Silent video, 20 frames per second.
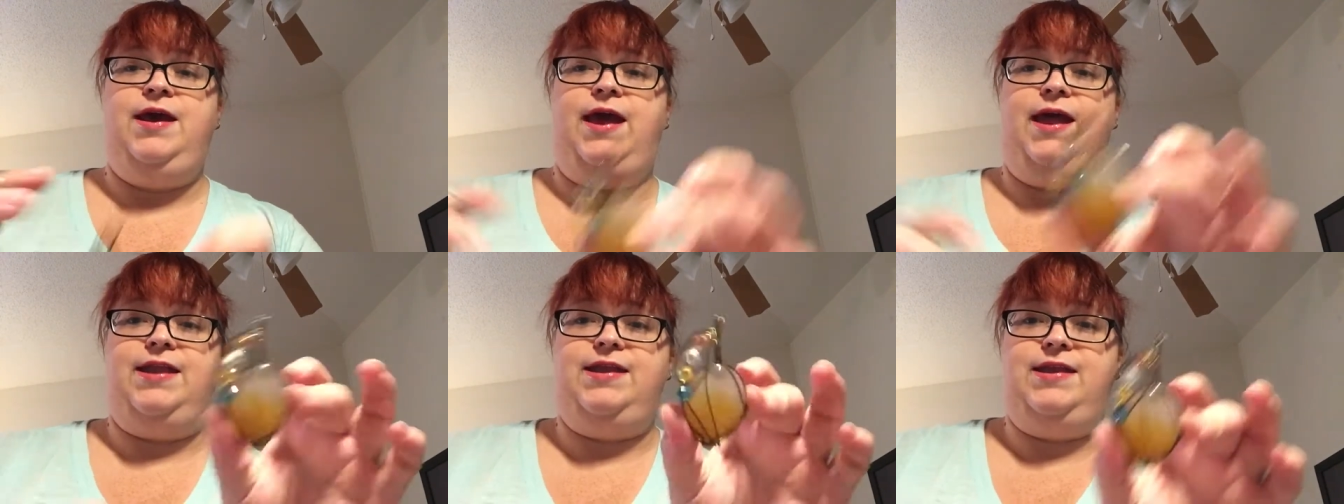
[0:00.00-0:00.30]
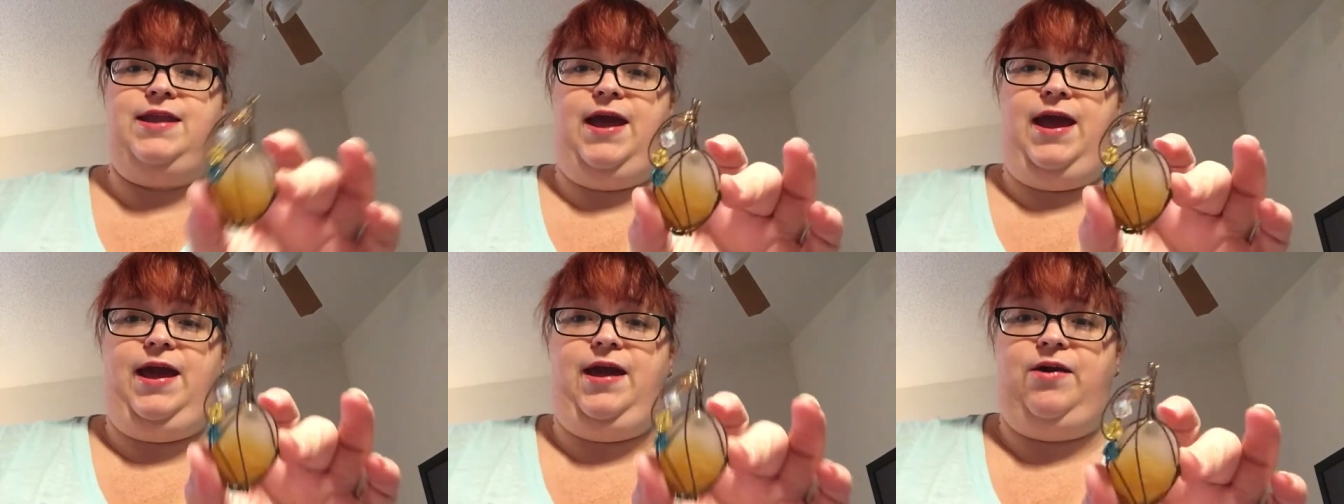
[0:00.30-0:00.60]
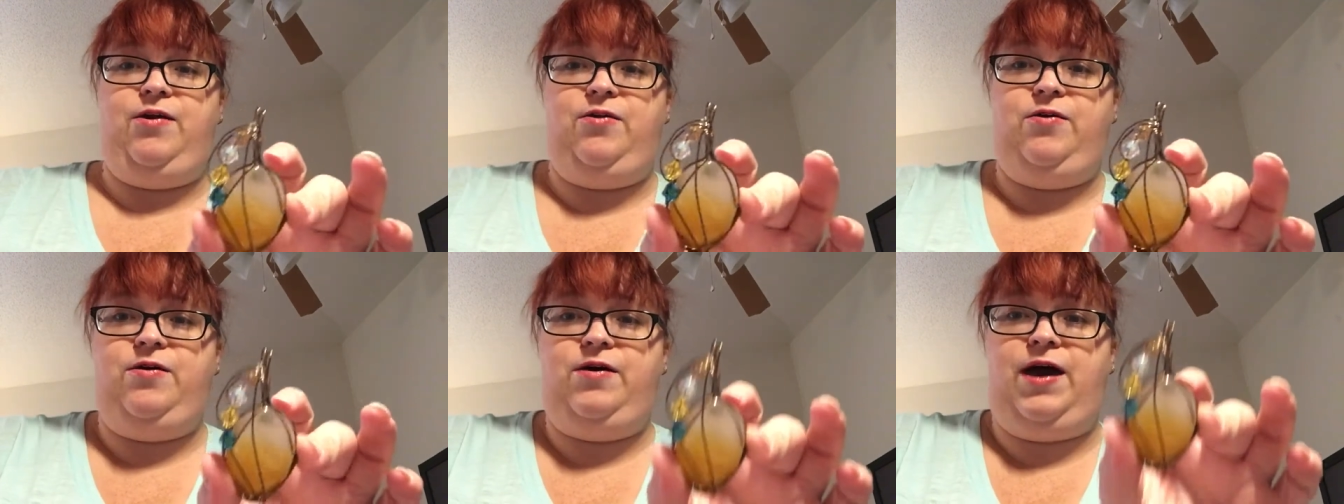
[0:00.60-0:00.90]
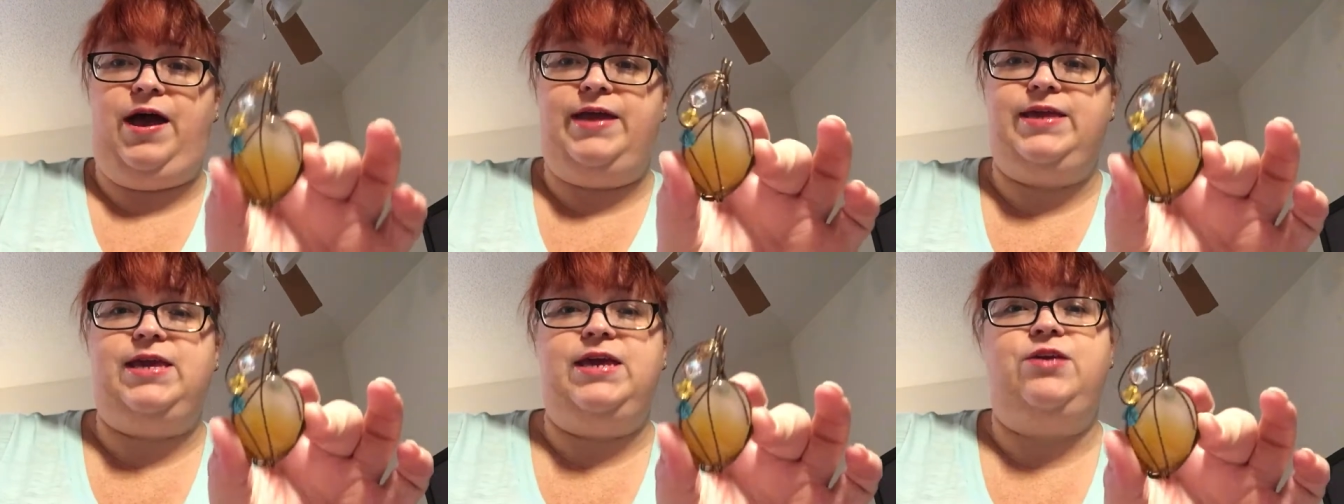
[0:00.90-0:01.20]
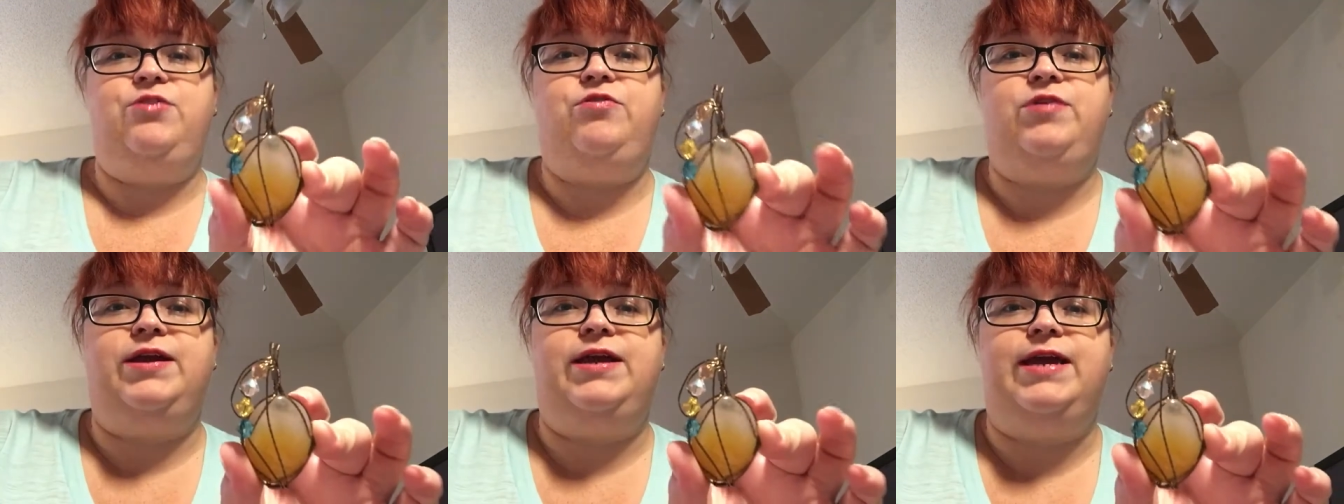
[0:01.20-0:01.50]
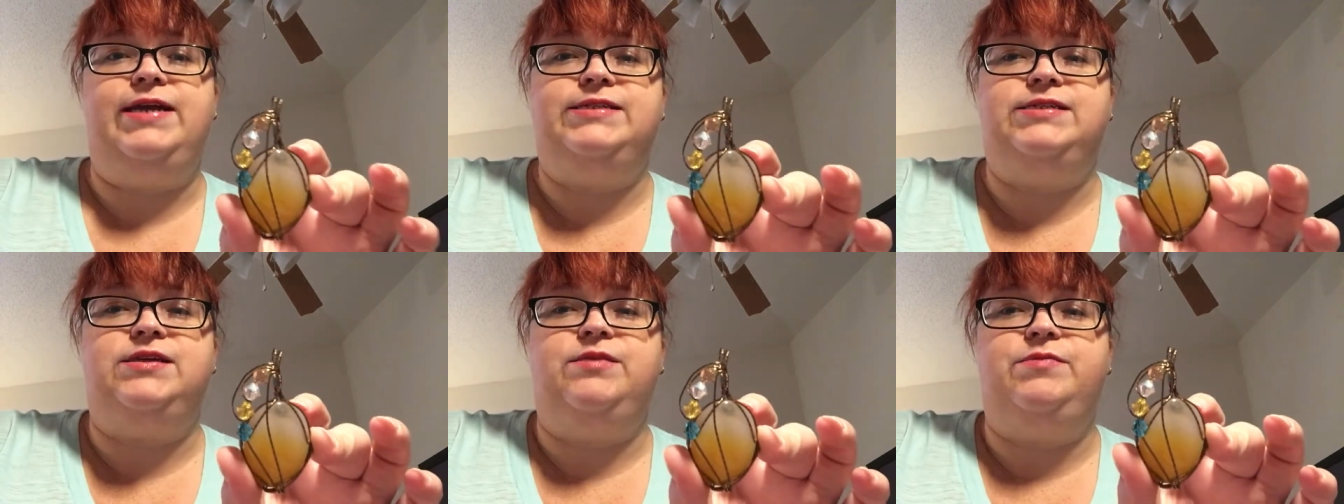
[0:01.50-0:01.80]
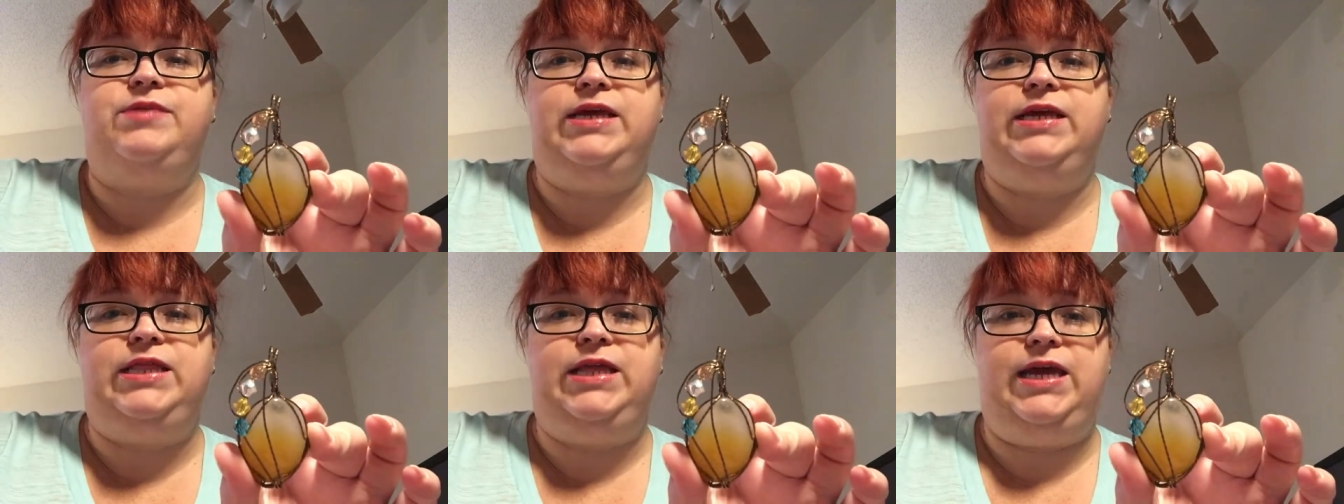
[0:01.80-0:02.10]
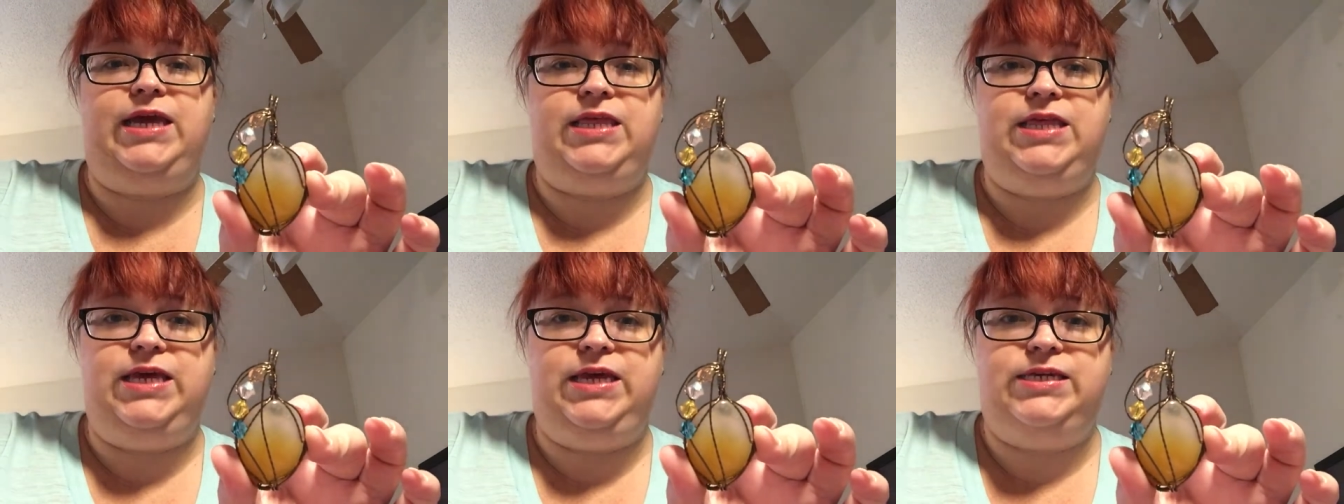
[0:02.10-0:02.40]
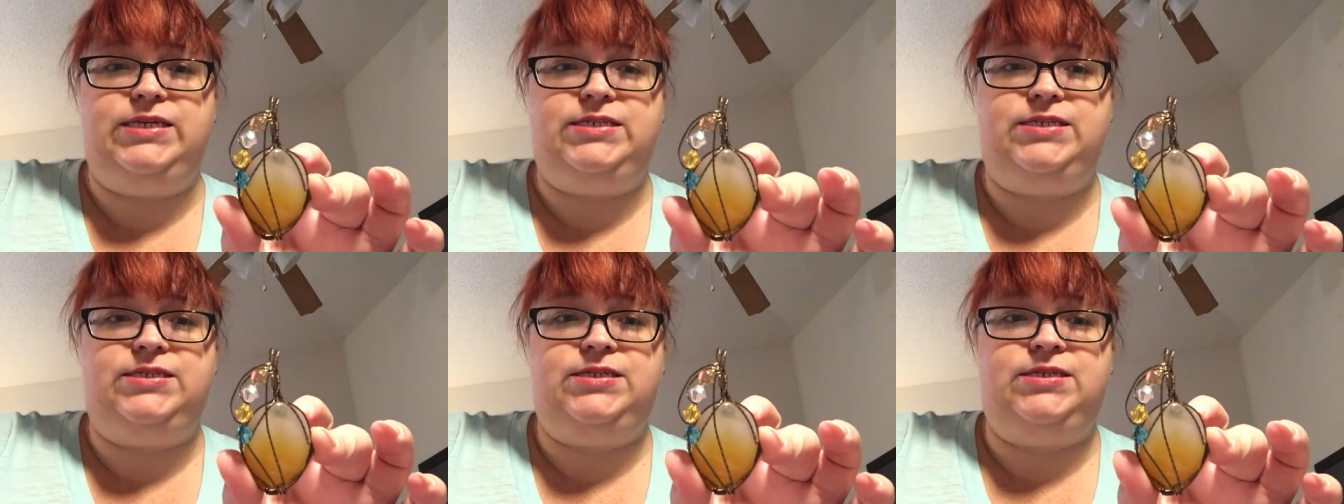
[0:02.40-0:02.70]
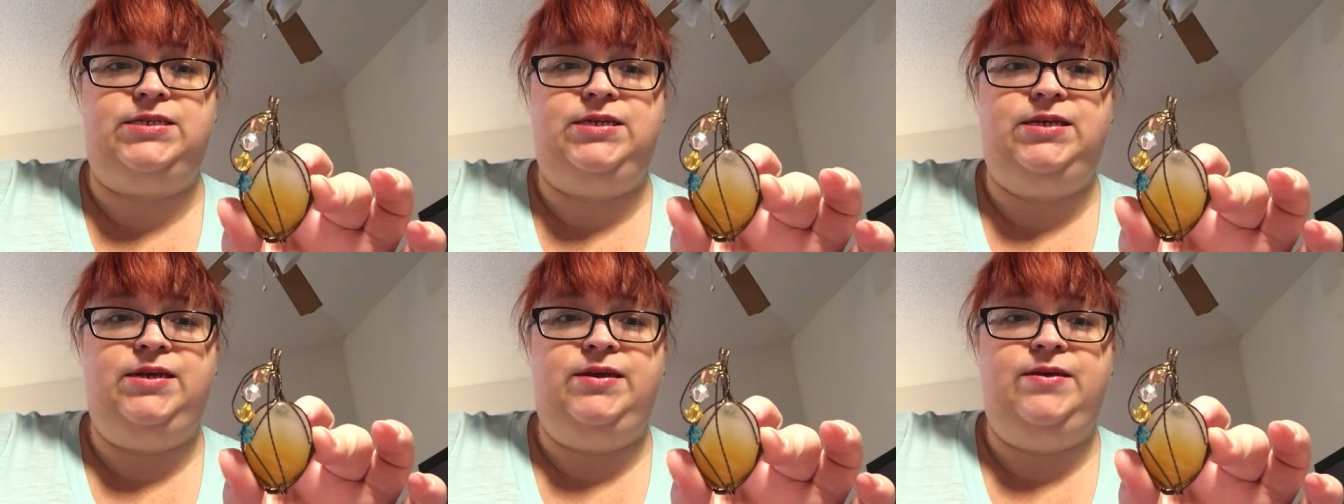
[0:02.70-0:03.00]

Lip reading: And now I can create something like this.